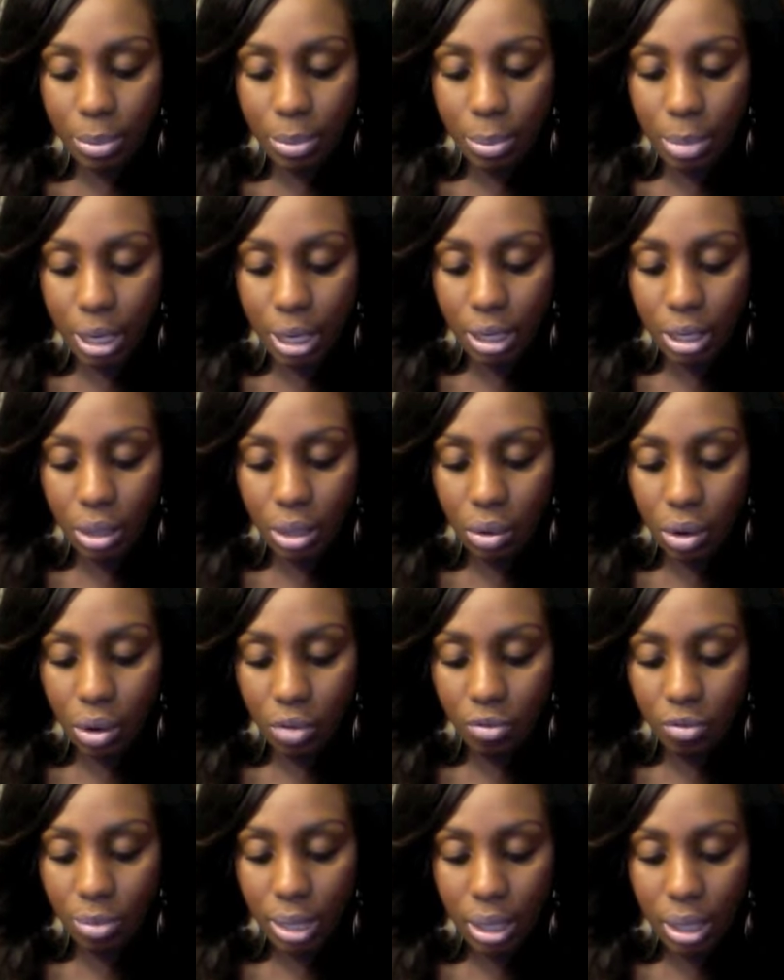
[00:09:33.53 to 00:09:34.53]
my color
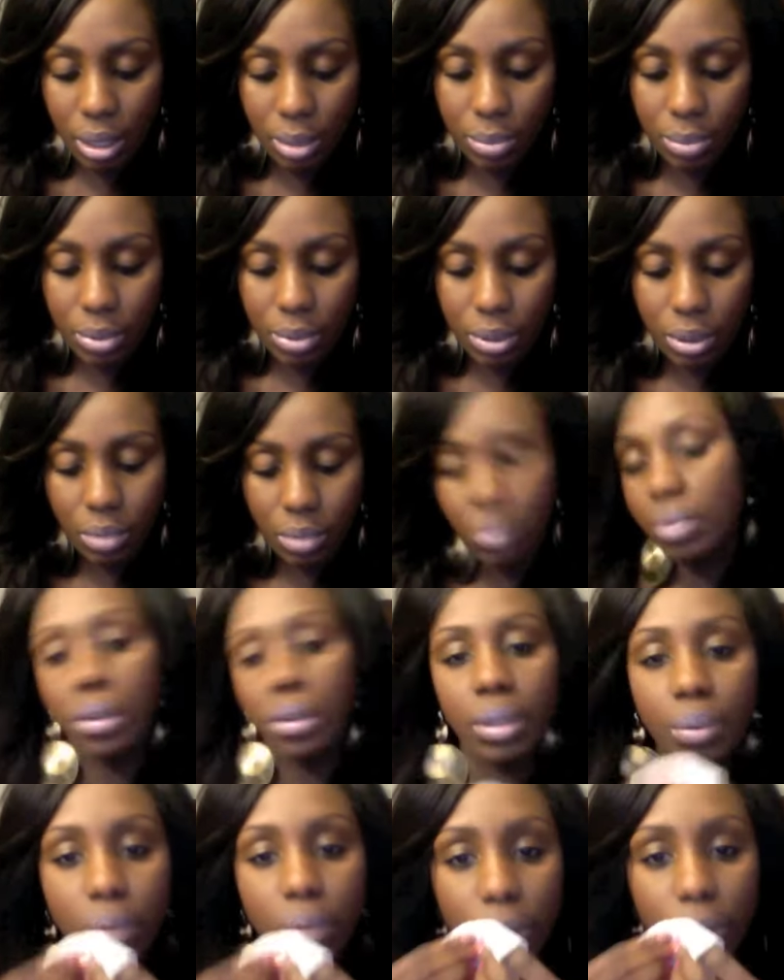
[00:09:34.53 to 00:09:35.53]
off my lips
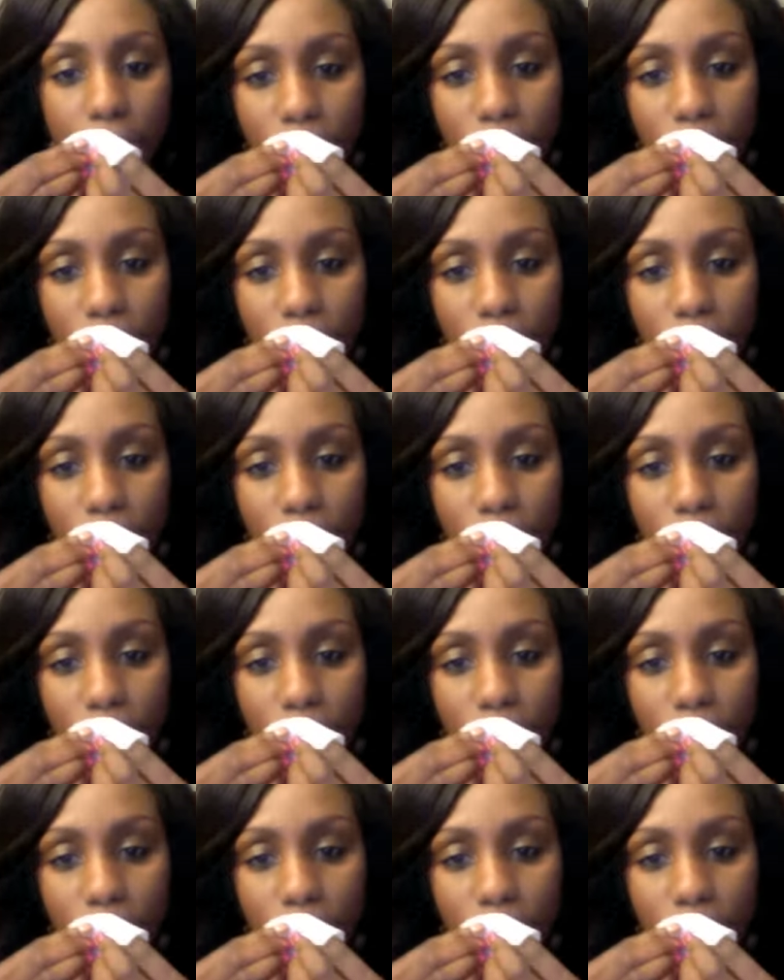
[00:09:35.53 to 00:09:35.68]
really quick.